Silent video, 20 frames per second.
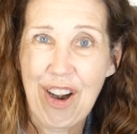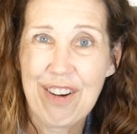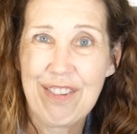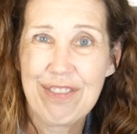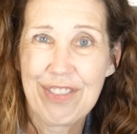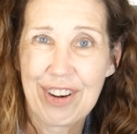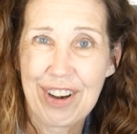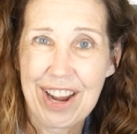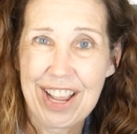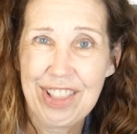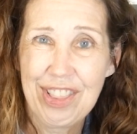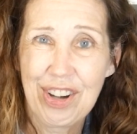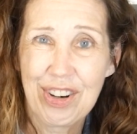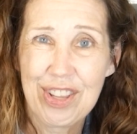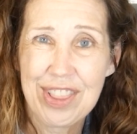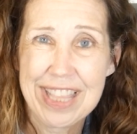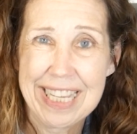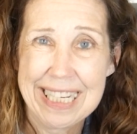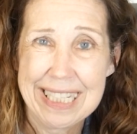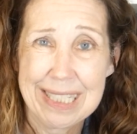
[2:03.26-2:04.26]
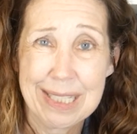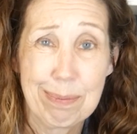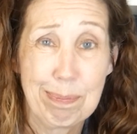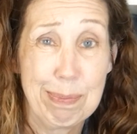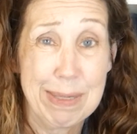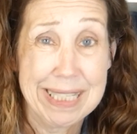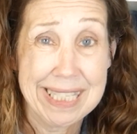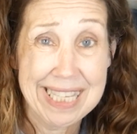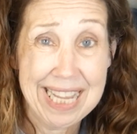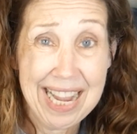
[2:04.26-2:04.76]
for other things
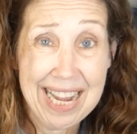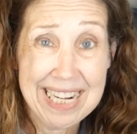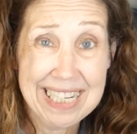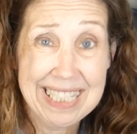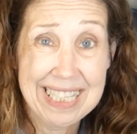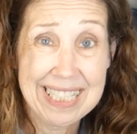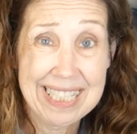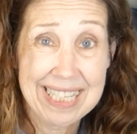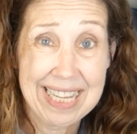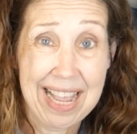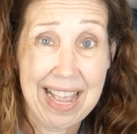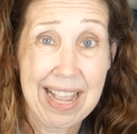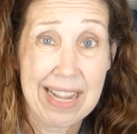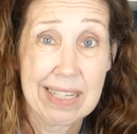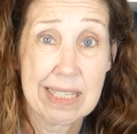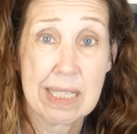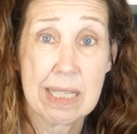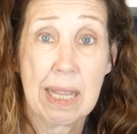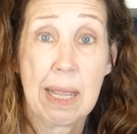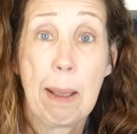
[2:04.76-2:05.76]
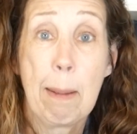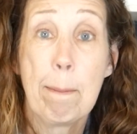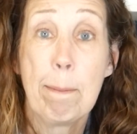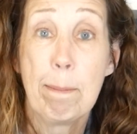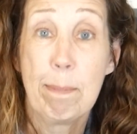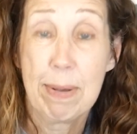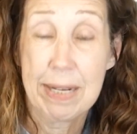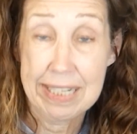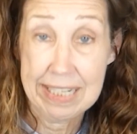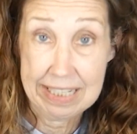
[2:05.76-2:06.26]
besides socks, but
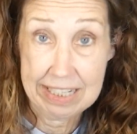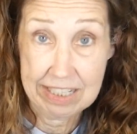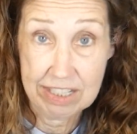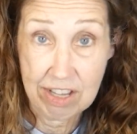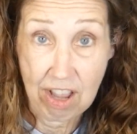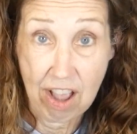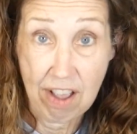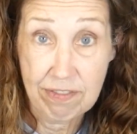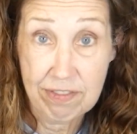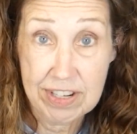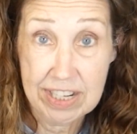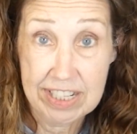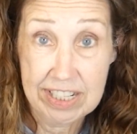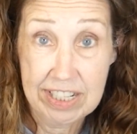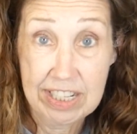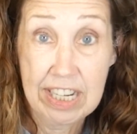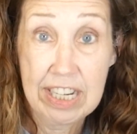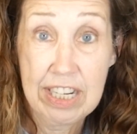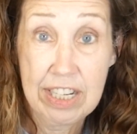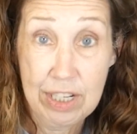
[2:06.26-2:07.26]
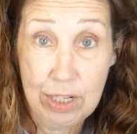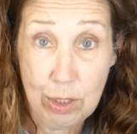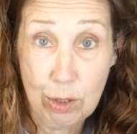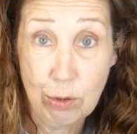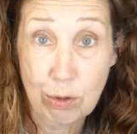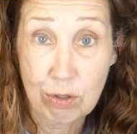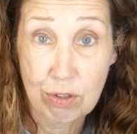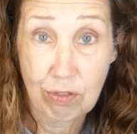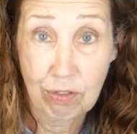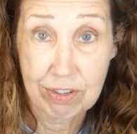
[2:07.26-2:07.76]
it is often used
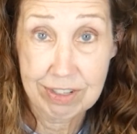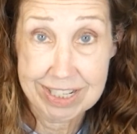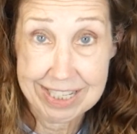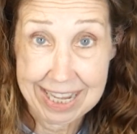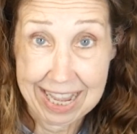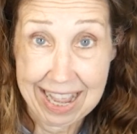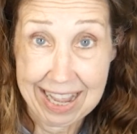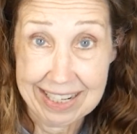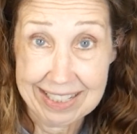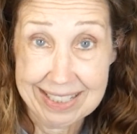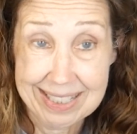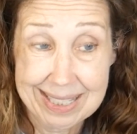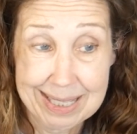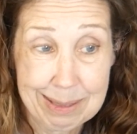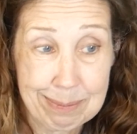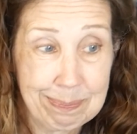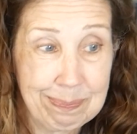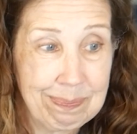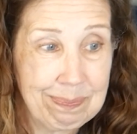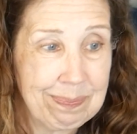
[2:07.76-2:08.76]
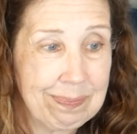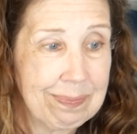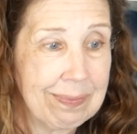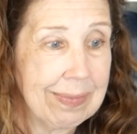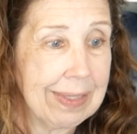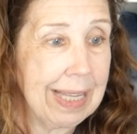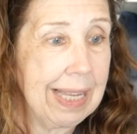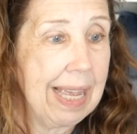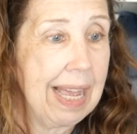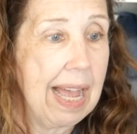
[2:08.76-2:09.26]
for socks.
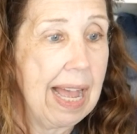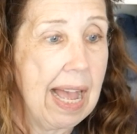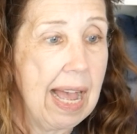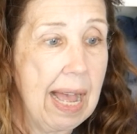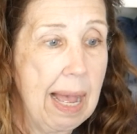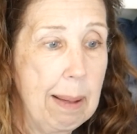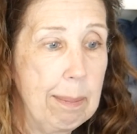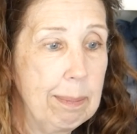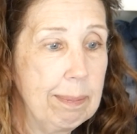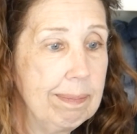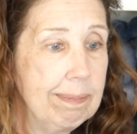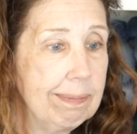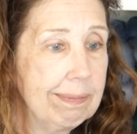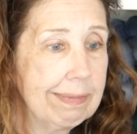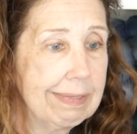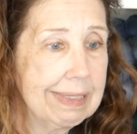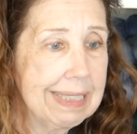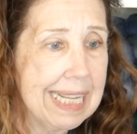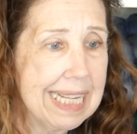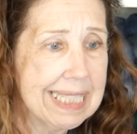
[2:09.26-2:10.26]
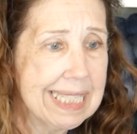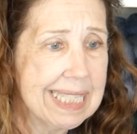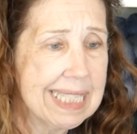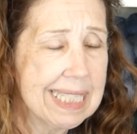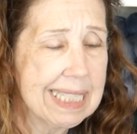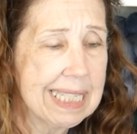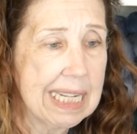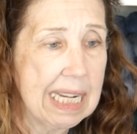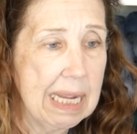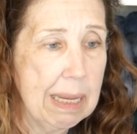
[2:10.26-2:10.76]
Let's
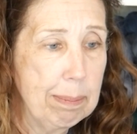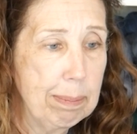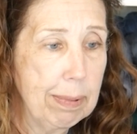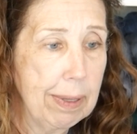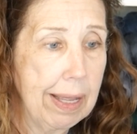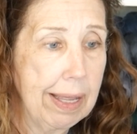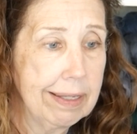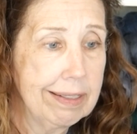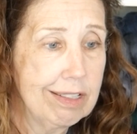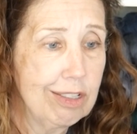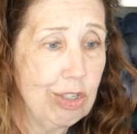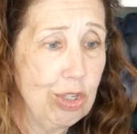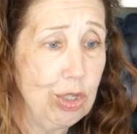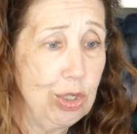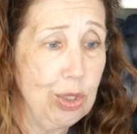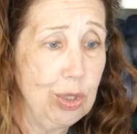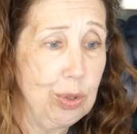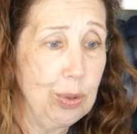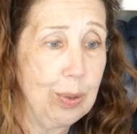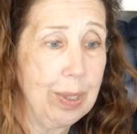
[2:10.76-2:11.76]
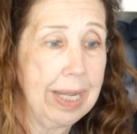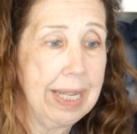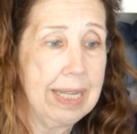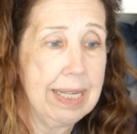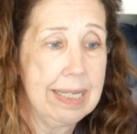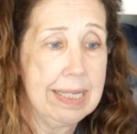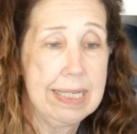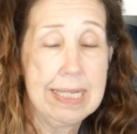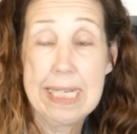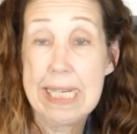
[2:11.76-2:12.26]
skip to
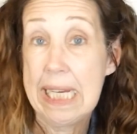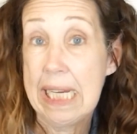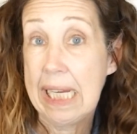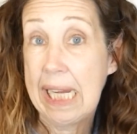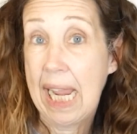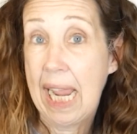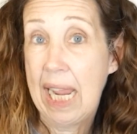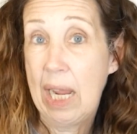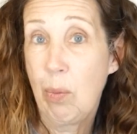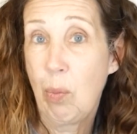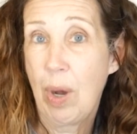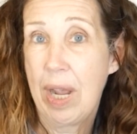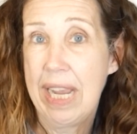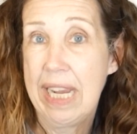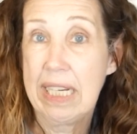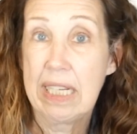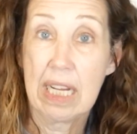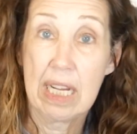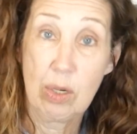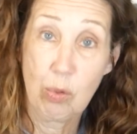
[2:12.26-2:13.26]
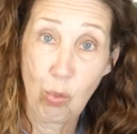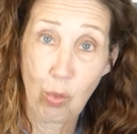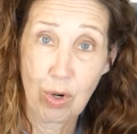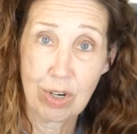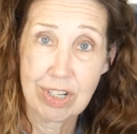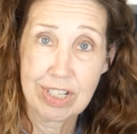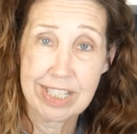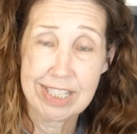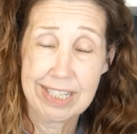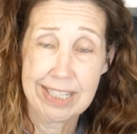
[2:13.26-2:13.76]
DK weight and
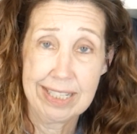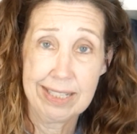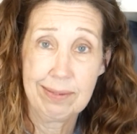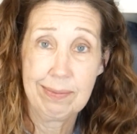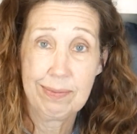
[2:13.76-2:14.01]
worsted.